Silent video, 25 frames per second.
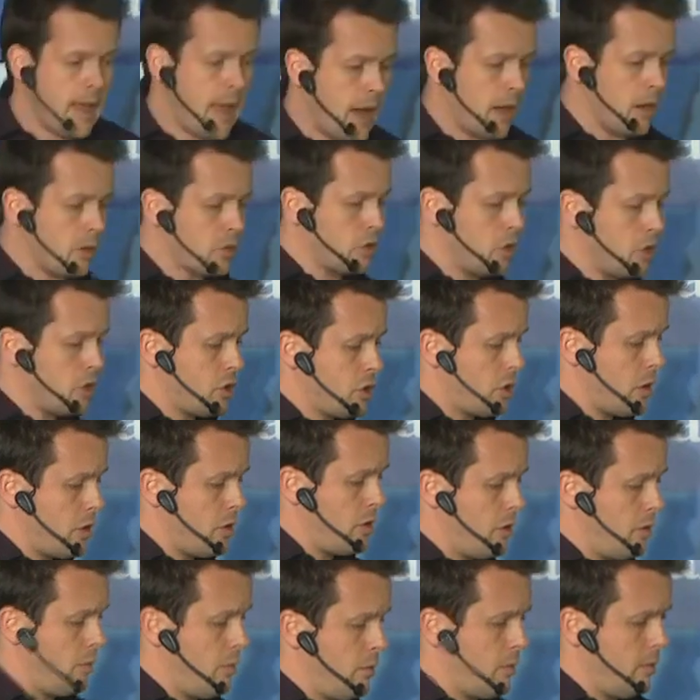And I'll just show
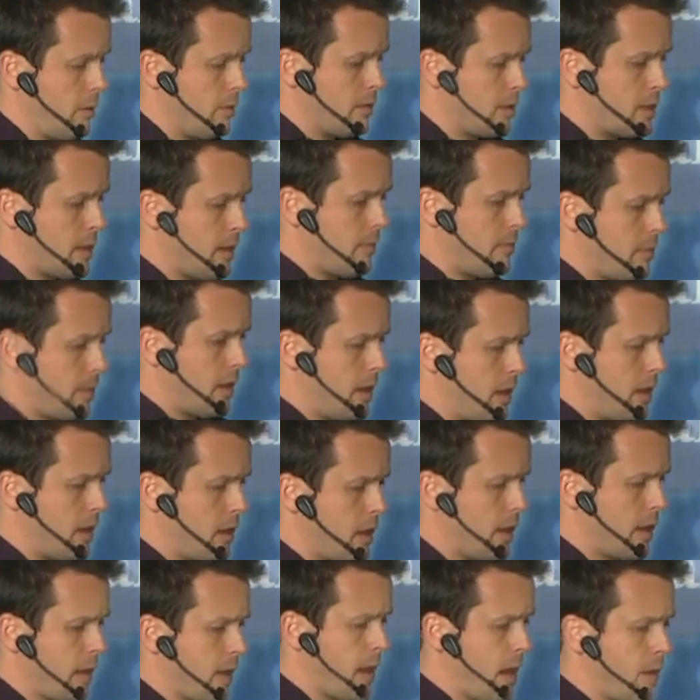you something
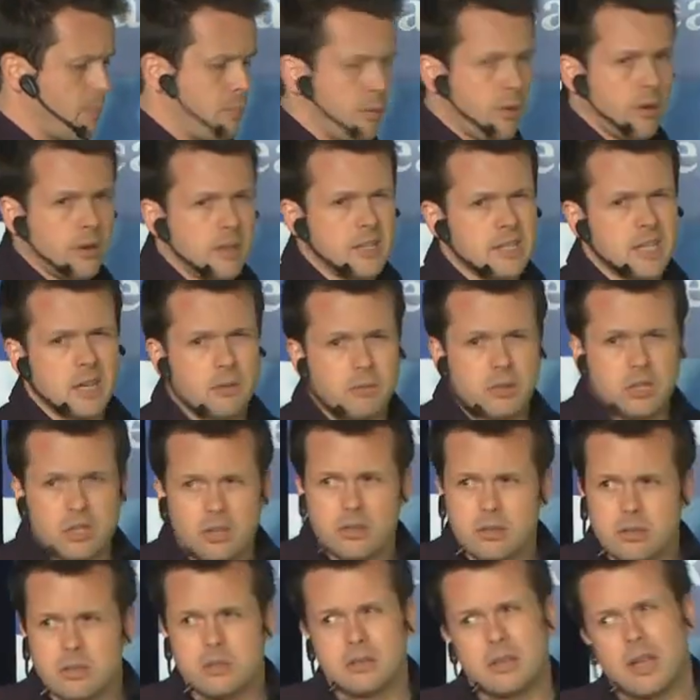like Upwork. Has anyone
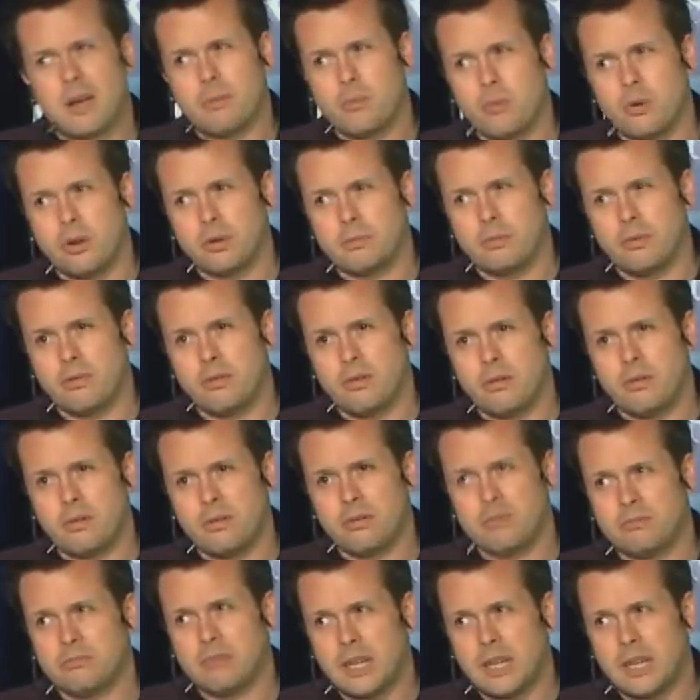used Upwork before?